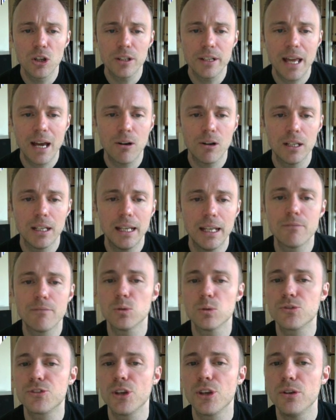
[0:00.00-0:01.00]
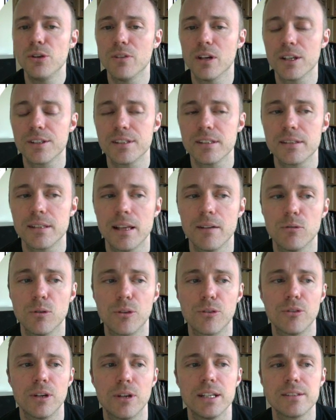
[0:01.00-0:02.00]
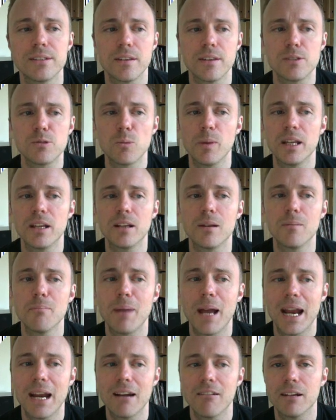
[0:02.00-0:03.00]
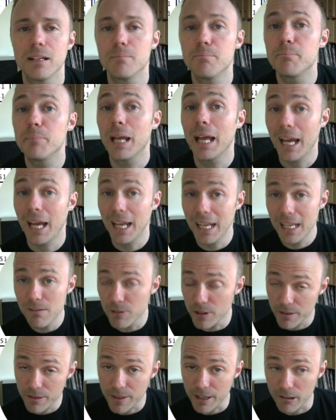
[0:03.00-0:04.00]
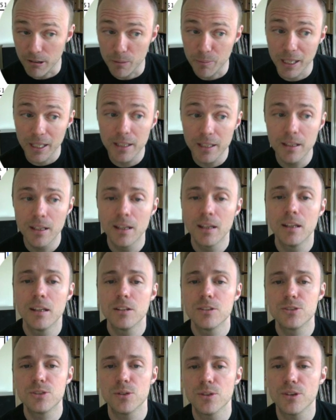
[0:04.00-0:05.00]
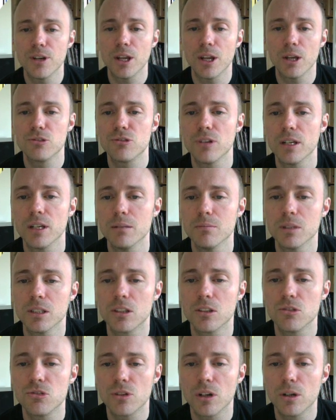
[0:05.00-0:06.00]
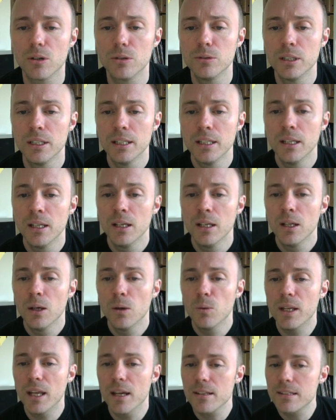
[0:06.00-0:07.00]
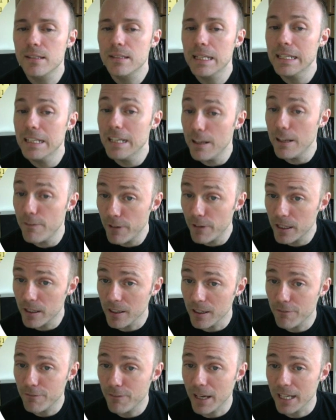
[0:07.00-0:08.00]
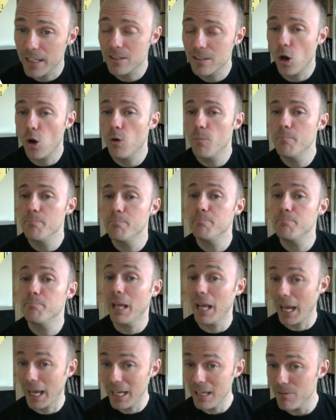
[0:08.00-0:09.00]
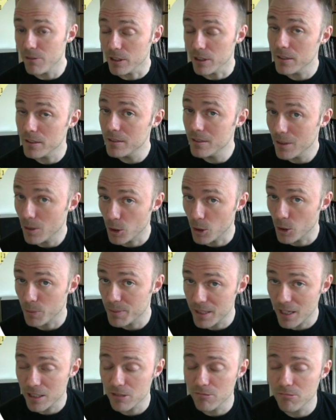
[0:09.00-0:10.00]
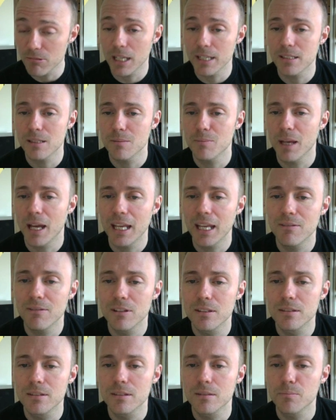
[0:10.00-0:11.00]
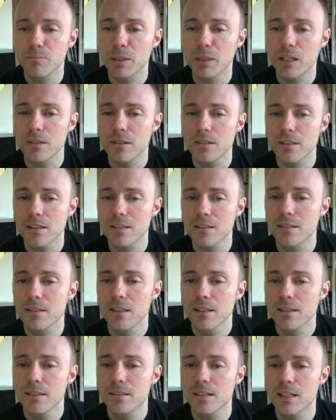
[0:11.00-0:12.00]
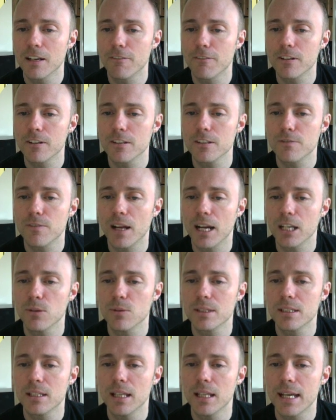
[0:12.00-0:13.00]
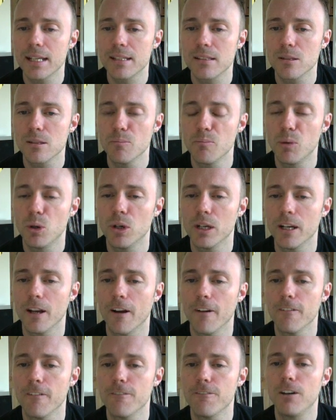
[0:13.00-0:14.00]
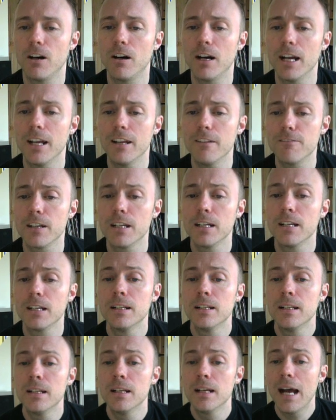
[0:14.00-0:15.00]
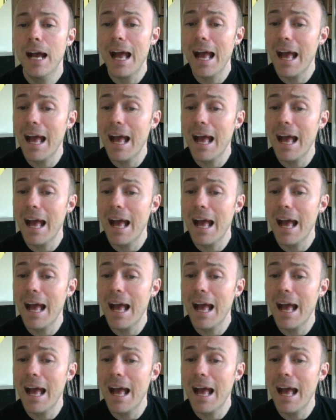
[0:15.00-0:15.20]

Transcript: Having a look now at level 2 versus level 3, so this will be comparing behaviour therapy to the no treatment control. We get a significant effect on behaviours, on obsession-related behaviours, because this significance value is less than 0.05,